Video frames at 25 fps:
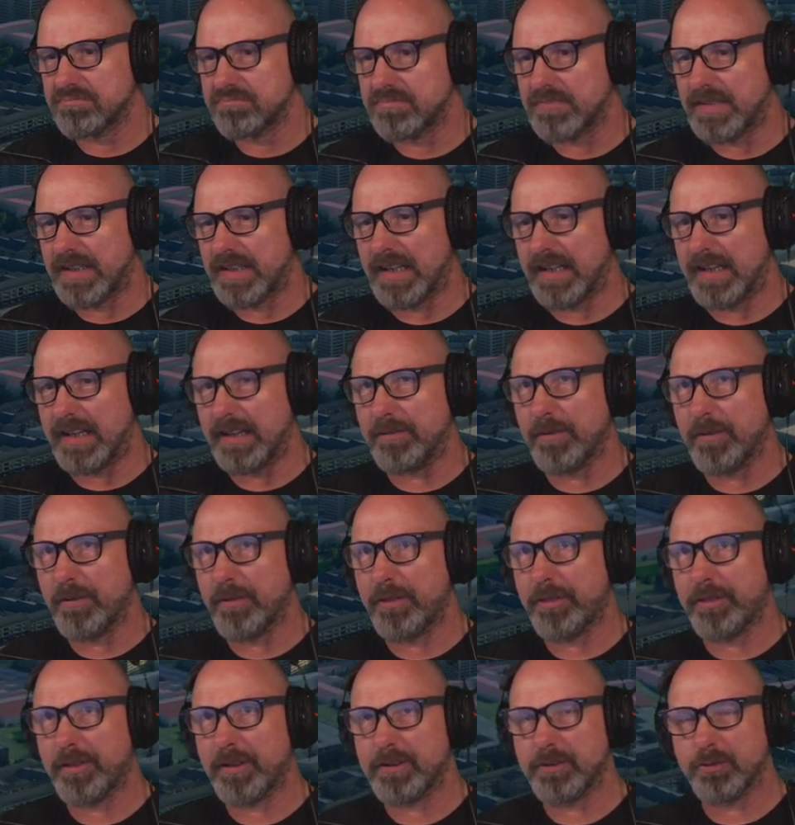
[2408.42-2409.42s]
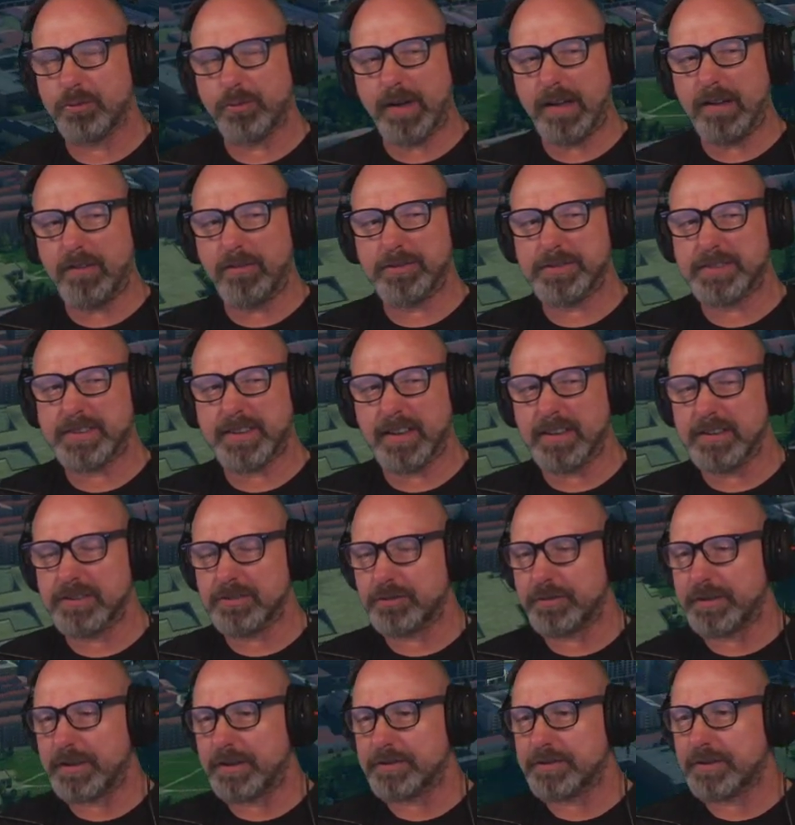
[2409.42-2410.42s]
11th, 12th
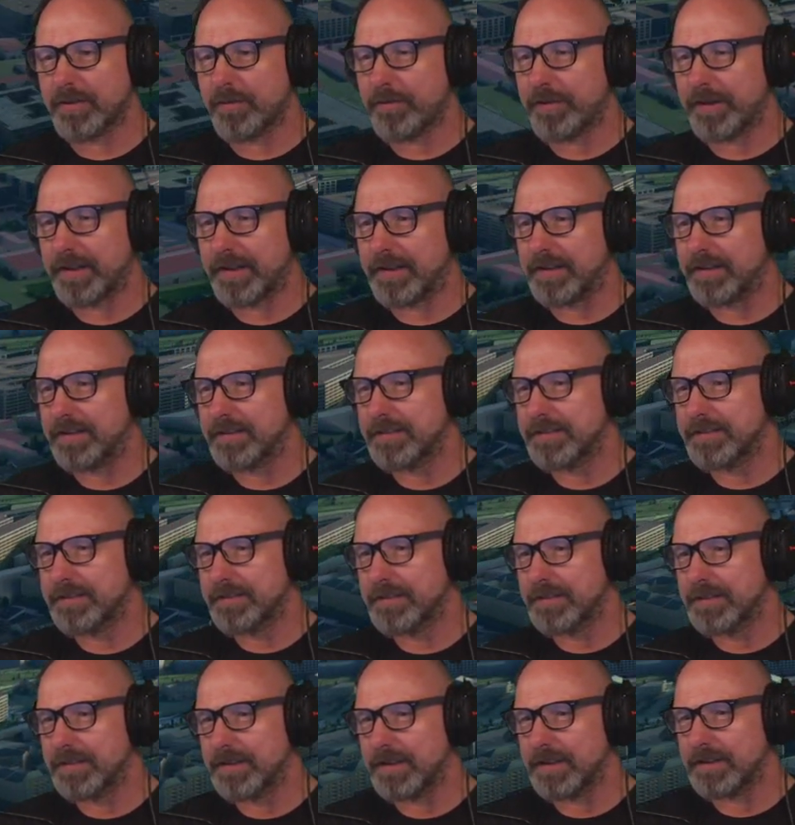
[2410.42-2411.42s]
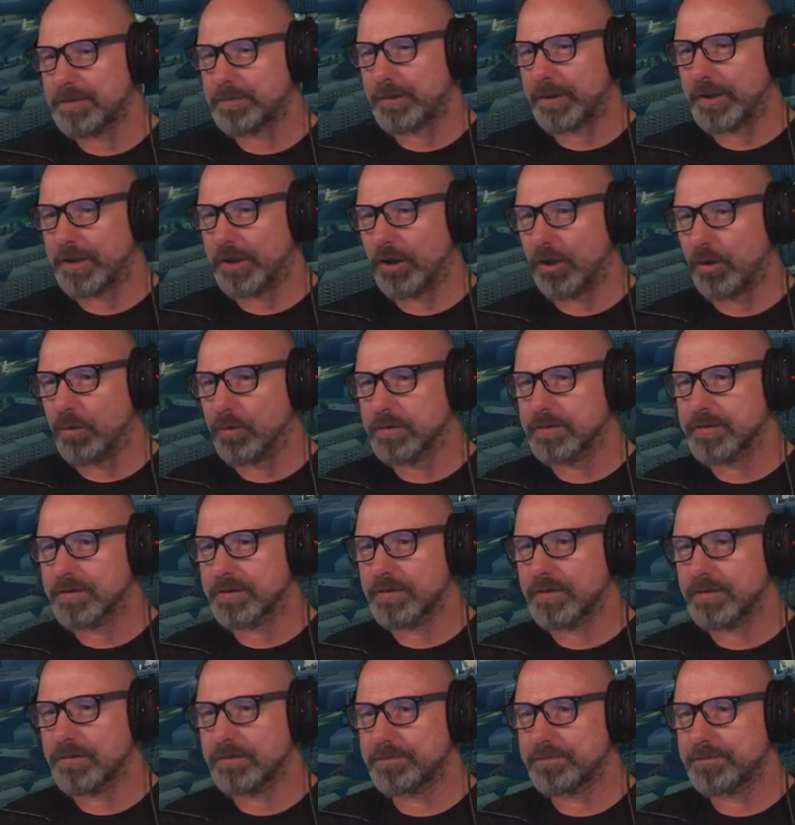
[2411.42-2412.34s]
century or something. It's pretty old.